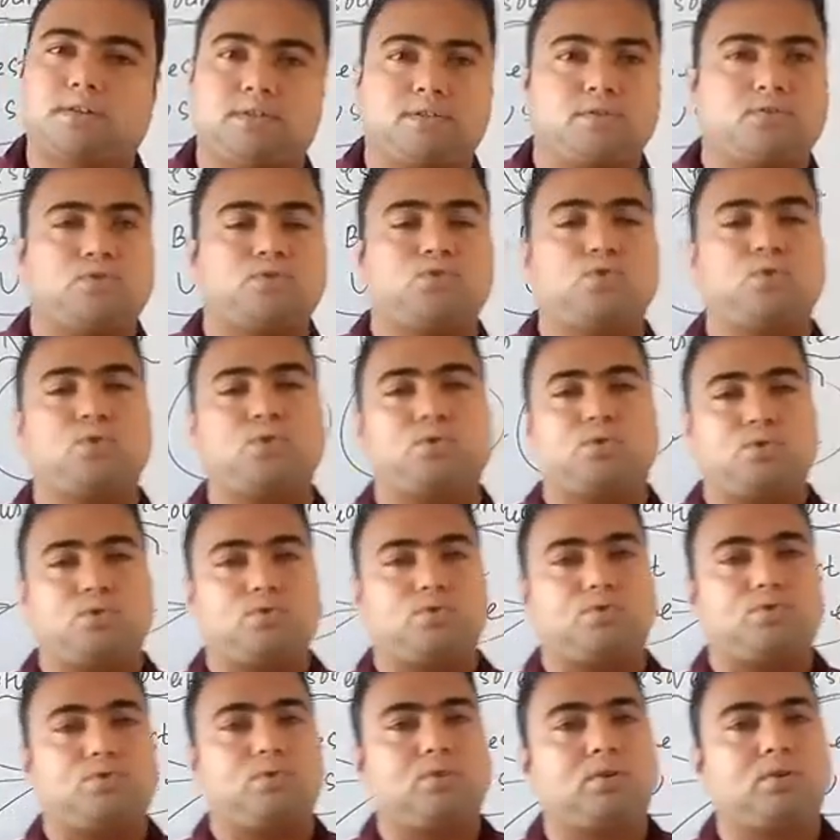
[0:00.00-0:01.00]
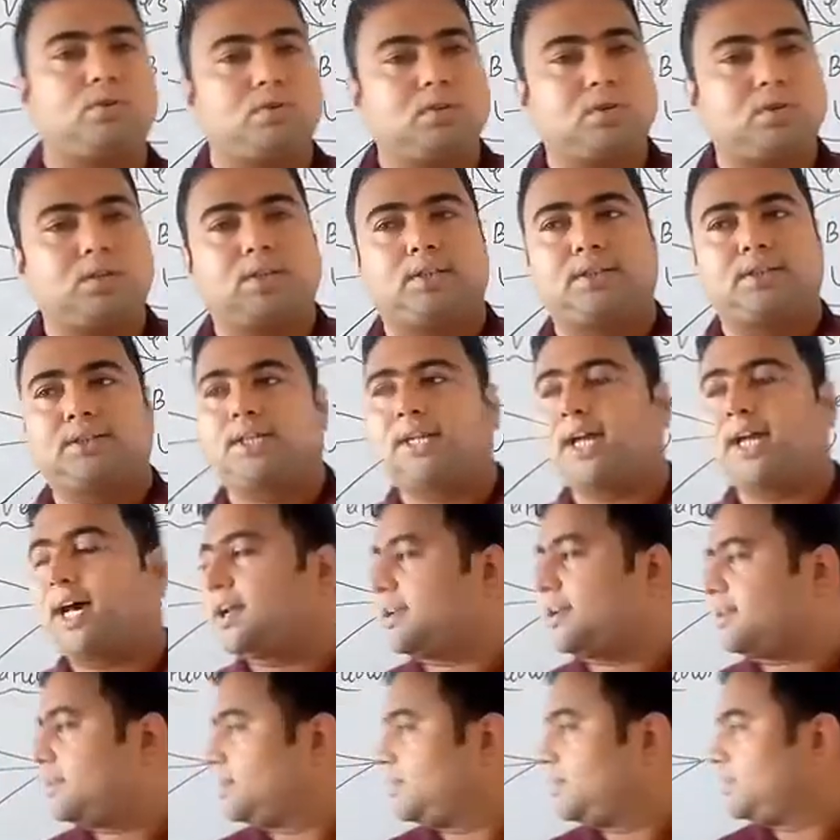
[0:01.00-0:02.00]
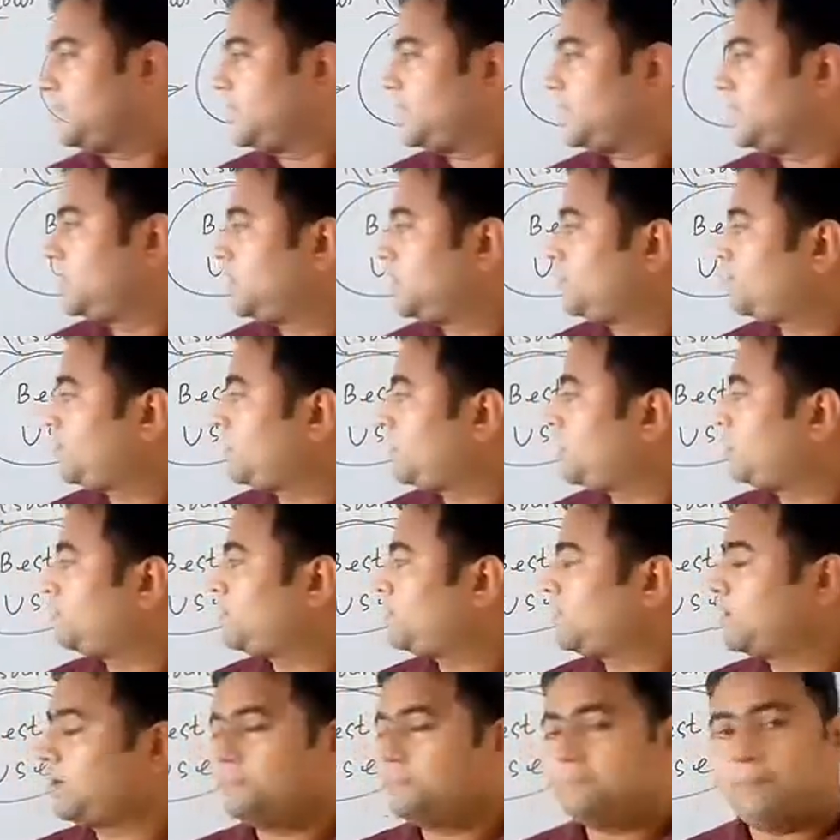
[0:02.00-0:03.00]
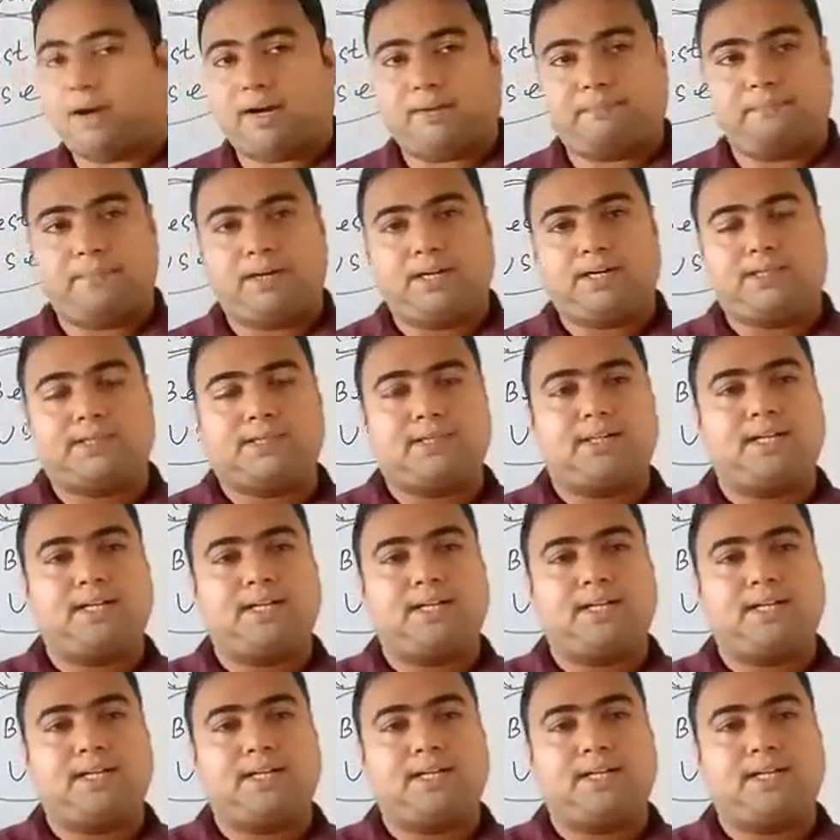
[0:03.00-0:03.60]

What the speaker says: So there are different departments.